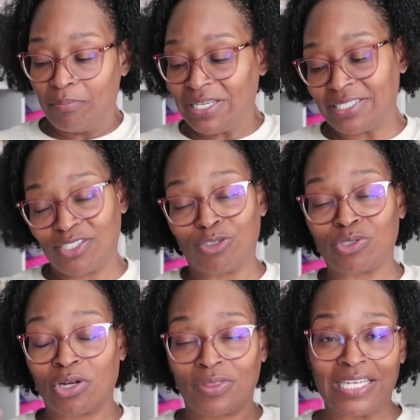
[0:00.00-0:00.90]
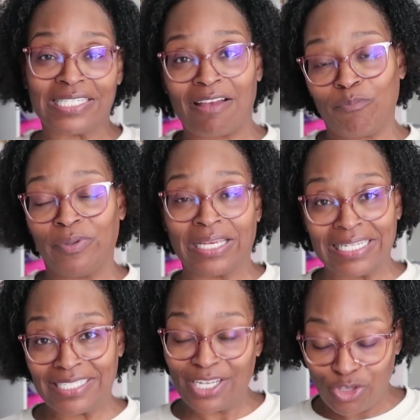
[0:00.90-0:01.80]
because those are things I've been
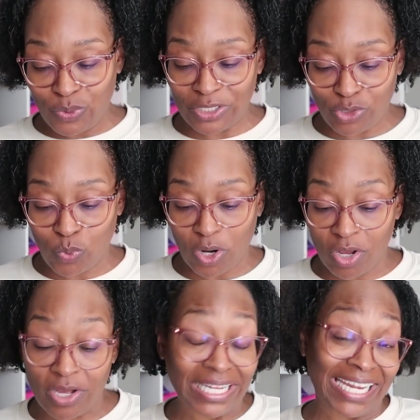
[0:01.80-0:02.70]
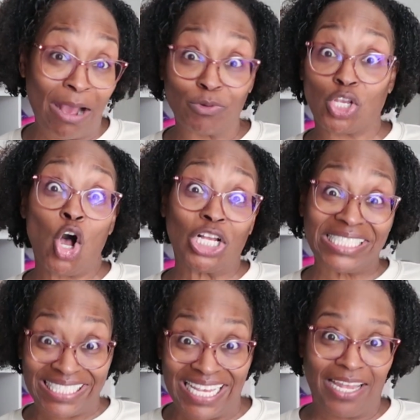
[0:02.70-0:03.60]
continuing to work on, and I was all
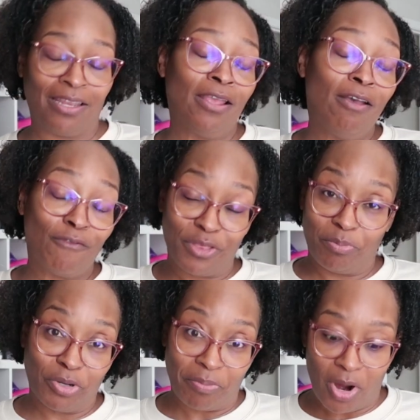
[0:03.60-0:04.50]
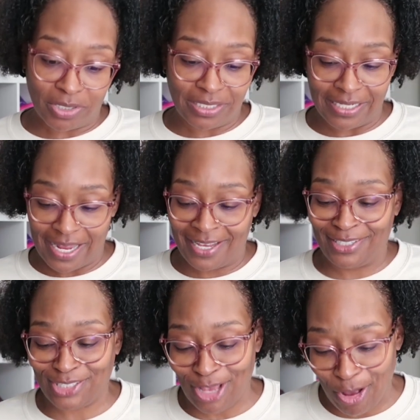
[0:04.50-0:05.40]
set for the bookmarks today.
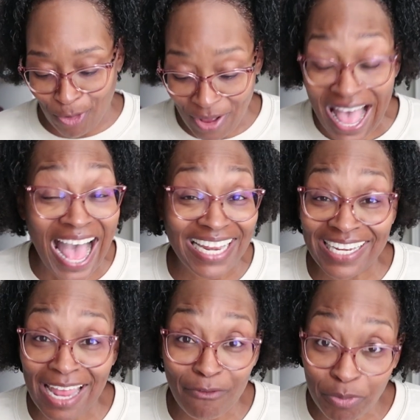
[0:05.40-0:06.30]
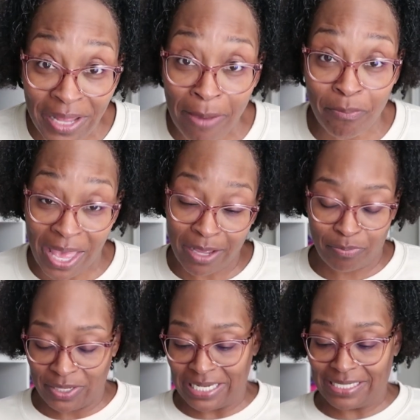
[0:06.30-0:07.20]
So I didn't have a
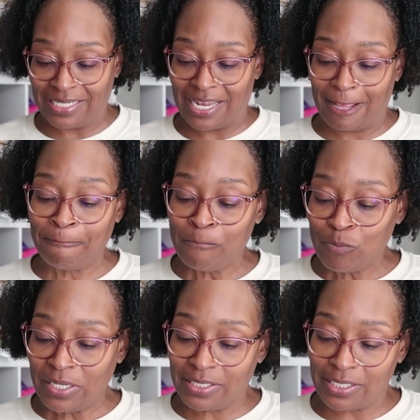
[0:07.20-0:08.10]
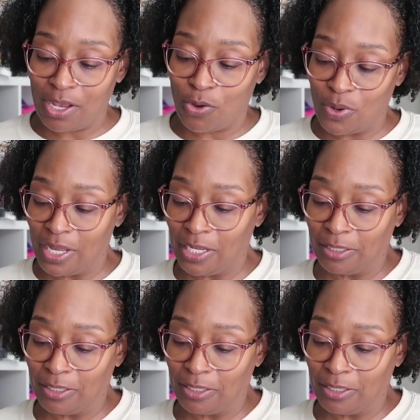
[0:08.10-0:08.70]
backup plan today. So